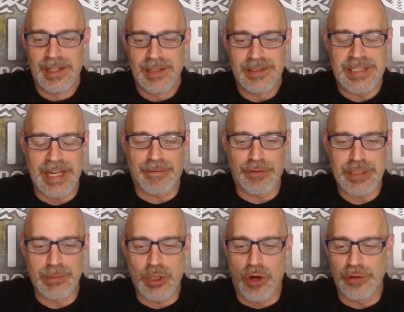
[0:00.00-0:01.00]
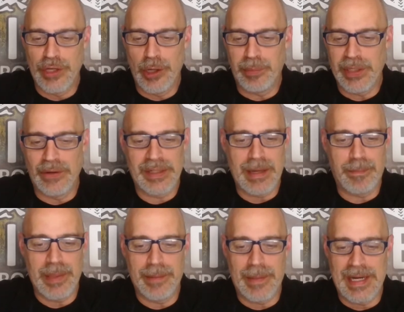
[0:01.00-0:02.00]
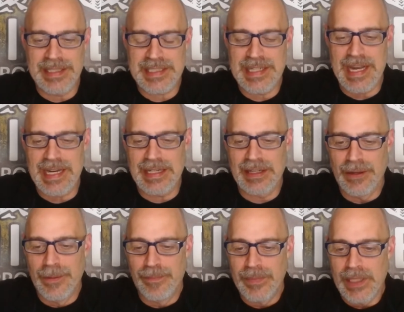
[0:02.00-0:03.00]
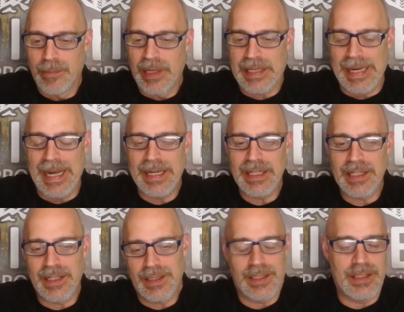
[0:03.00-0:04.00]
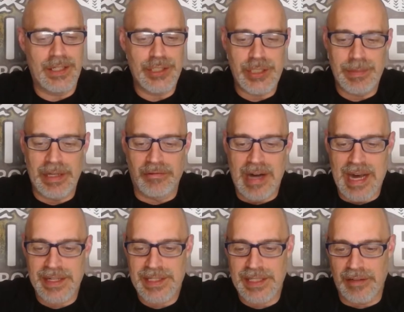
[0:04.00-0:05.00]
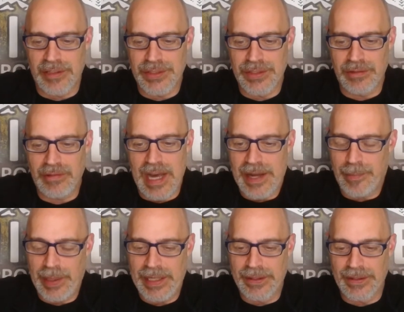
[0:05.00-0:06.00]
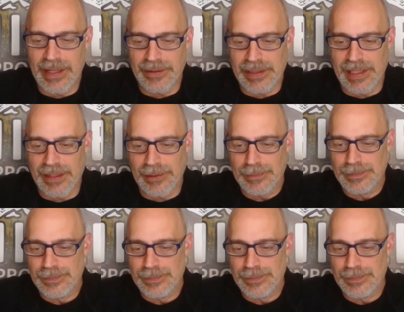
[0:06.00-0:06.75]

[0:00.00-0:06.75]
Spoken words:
dig for some gold and hope you don't get bit by a snake. But Canada, there should be a lot of sellers. There's a lot of Paydirt out there.